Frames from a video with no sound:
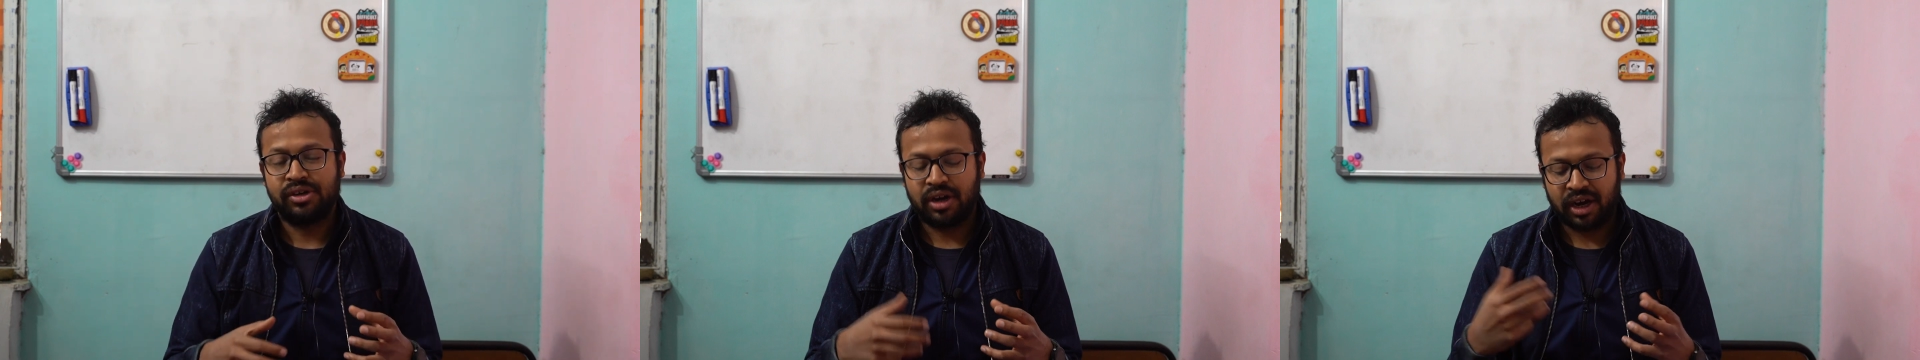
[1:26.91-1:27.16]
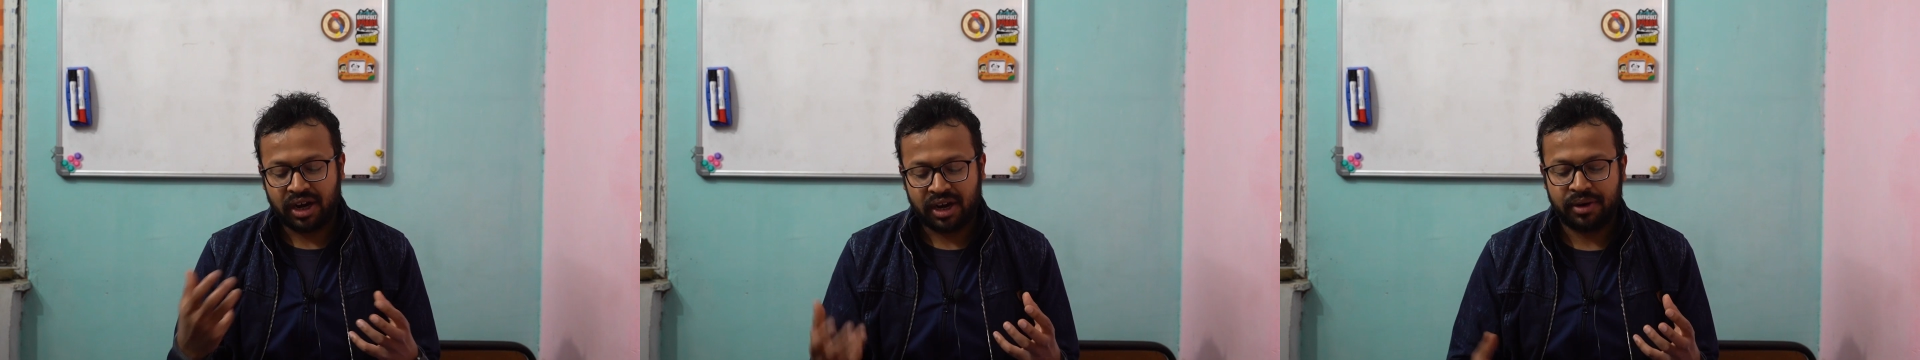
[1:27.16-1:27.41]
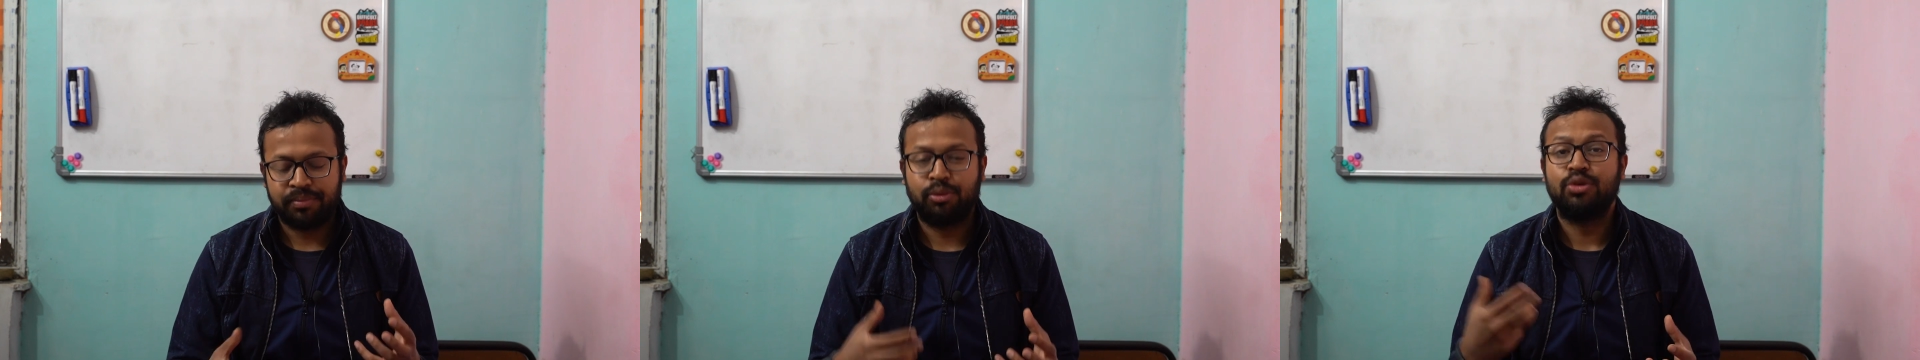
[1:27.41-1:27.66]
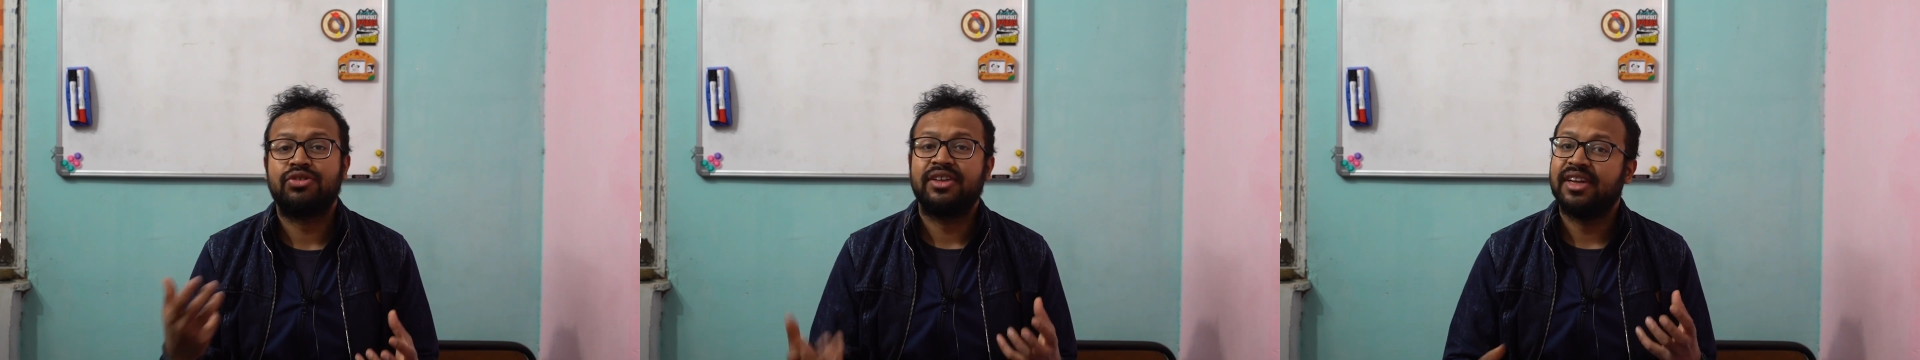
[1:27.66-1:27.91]

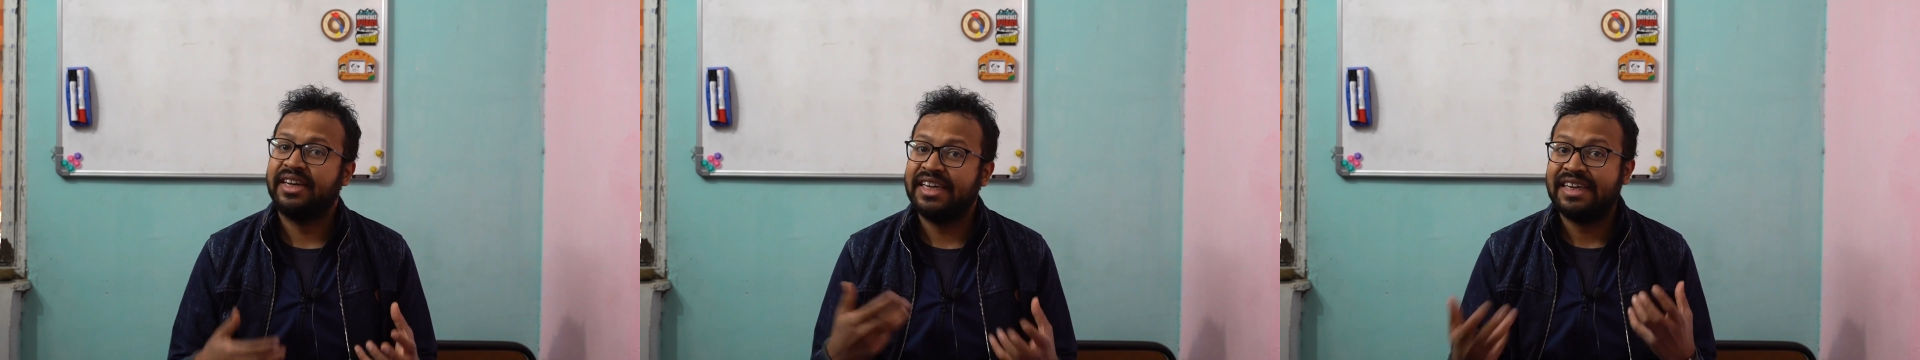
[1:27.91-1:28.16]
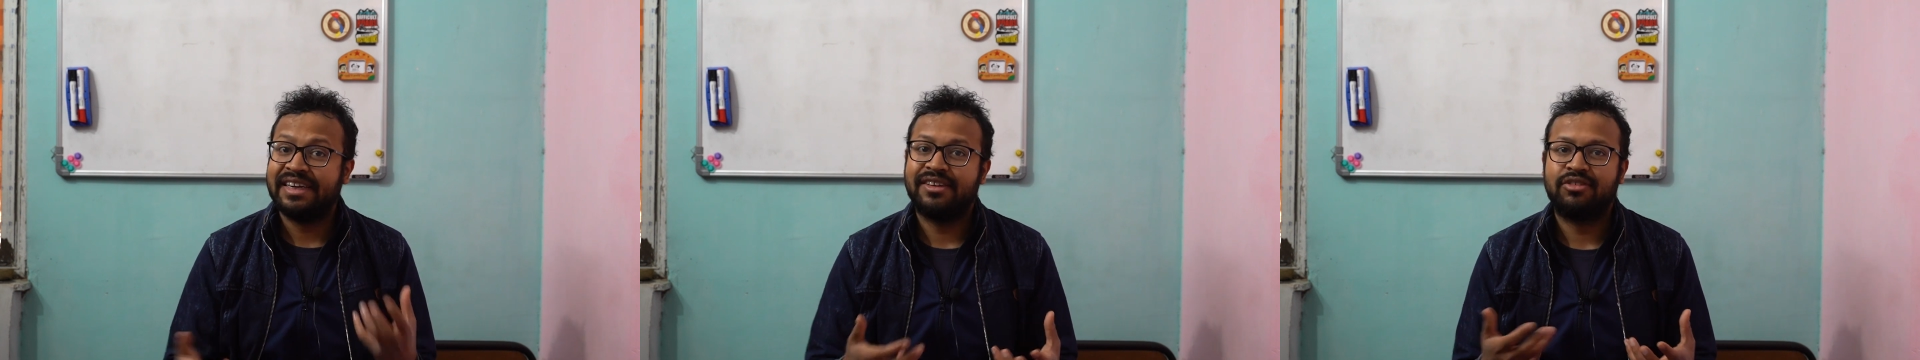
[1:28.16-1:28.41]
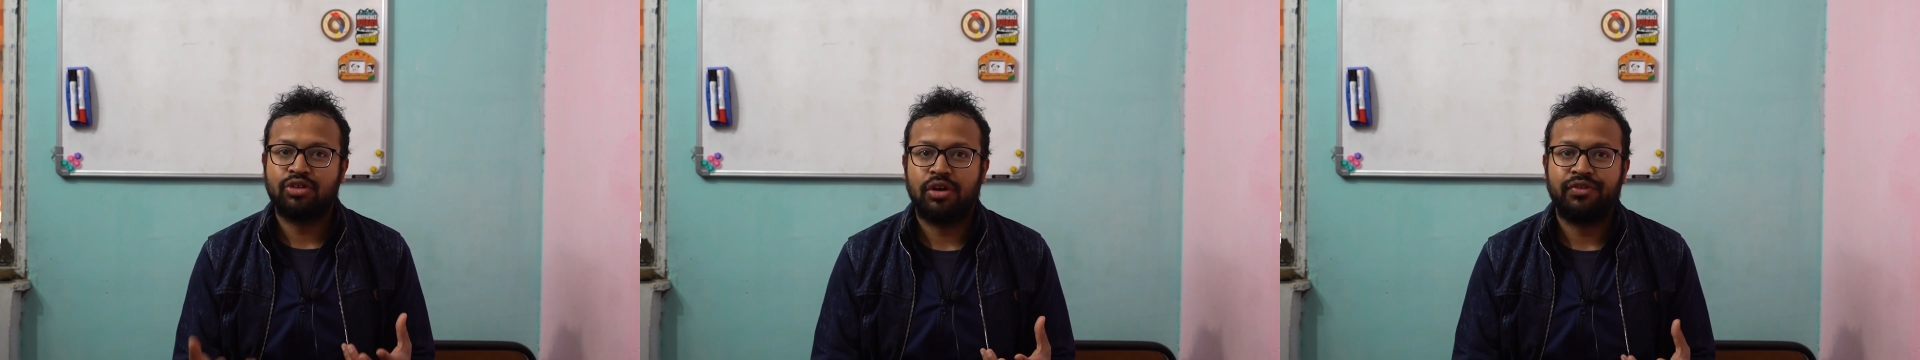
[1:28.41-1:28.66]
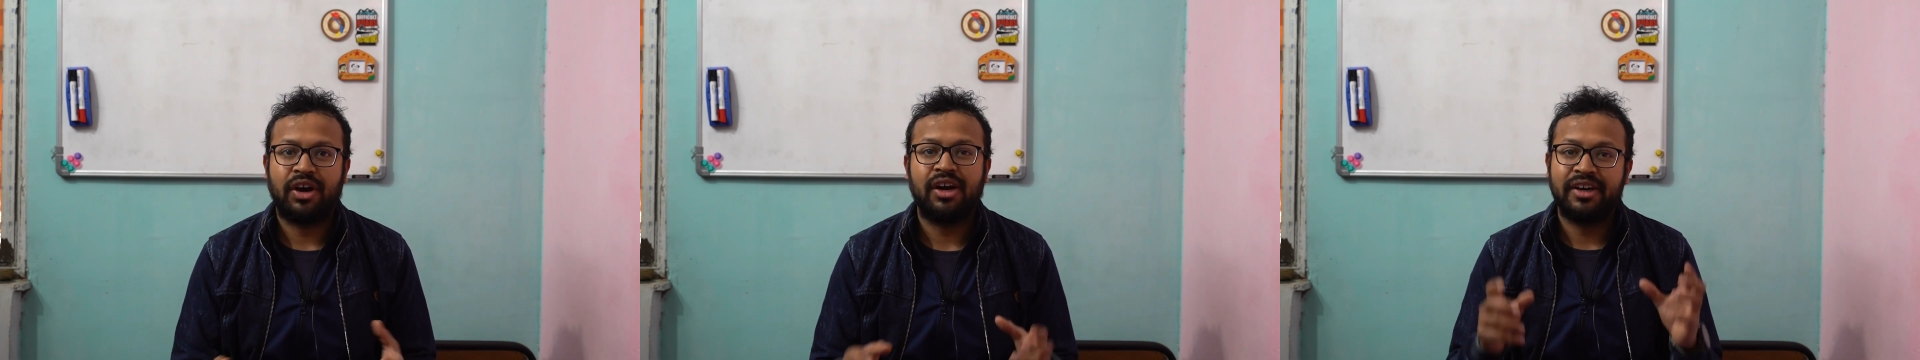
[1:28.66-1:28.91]
posting the details
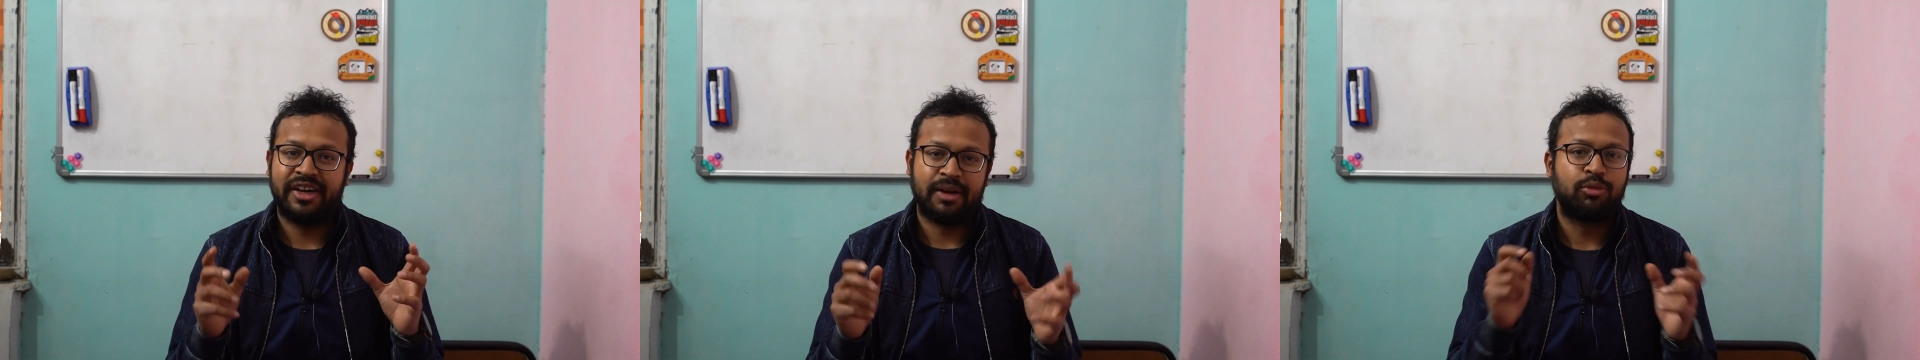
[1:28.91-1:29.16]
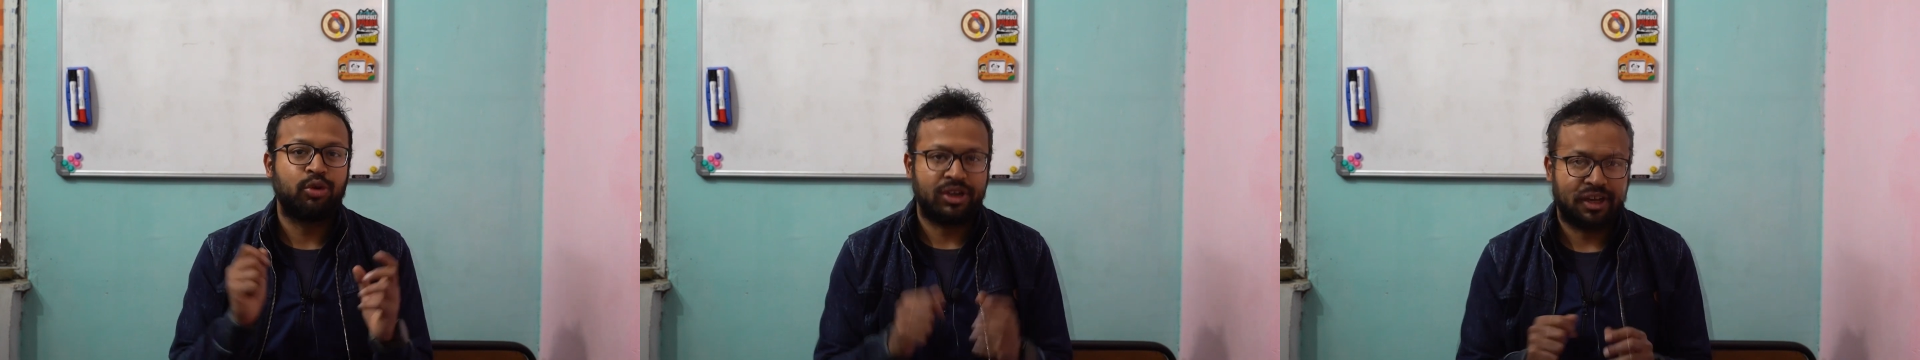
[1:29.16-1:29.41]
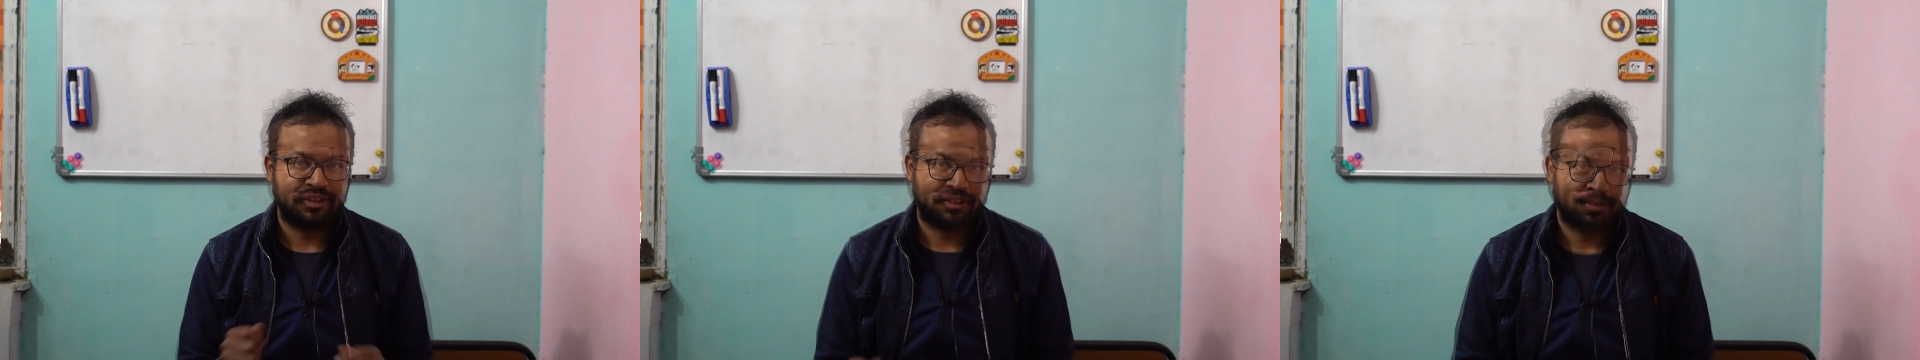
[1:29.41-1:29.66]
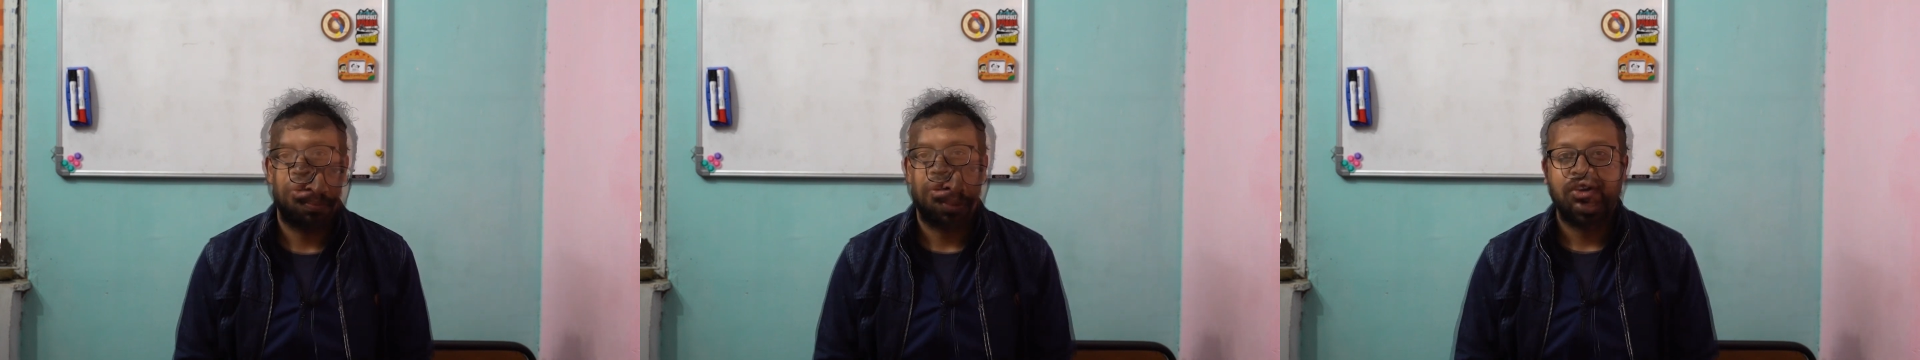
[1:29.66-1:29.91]
of our demo class.